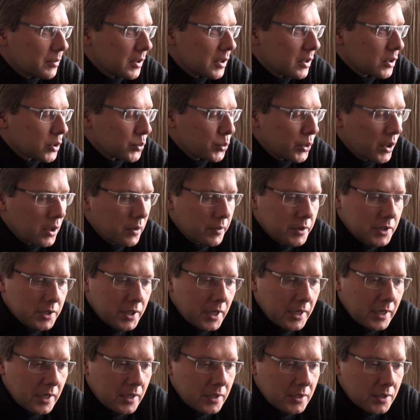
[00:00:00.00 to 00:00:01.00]
because we always
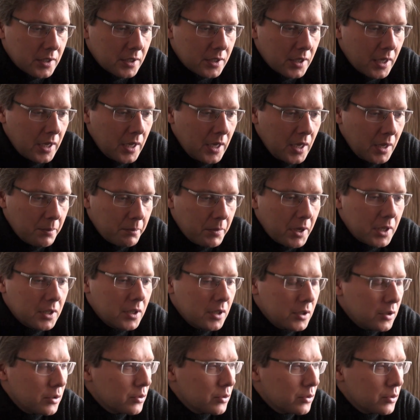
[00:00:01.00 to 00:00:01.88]
stated that better